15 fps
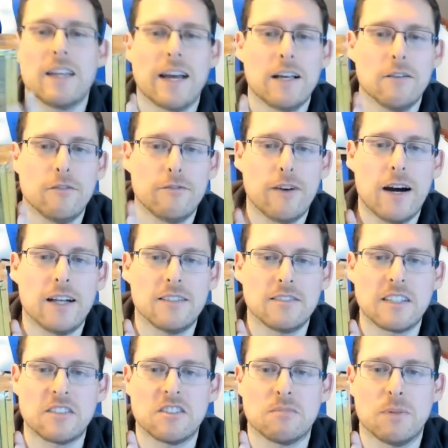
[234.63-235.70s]
Island fan
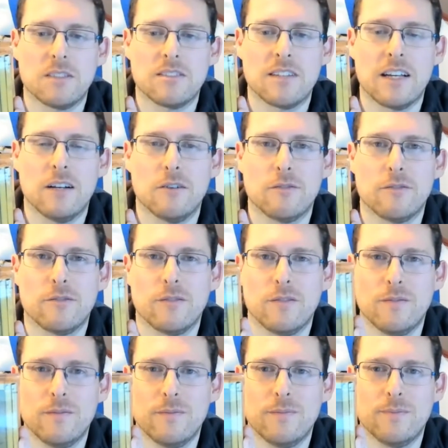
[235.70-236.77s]
such as myself,
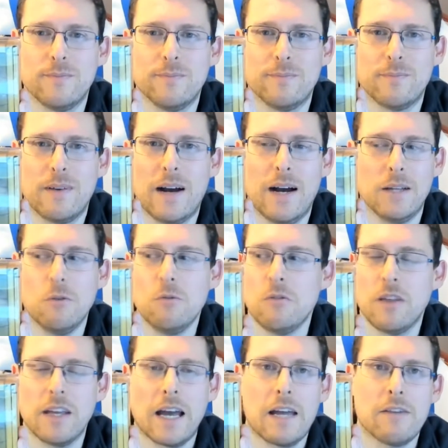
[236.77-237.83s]
I don't
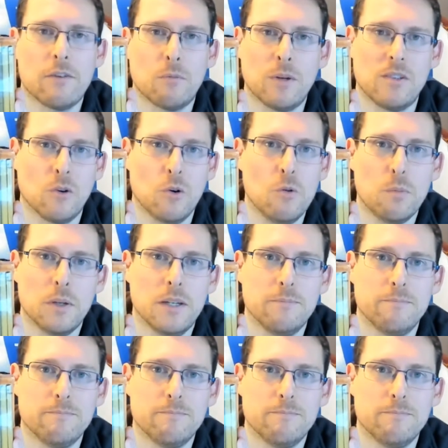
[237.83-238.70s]
think I ever went to open it.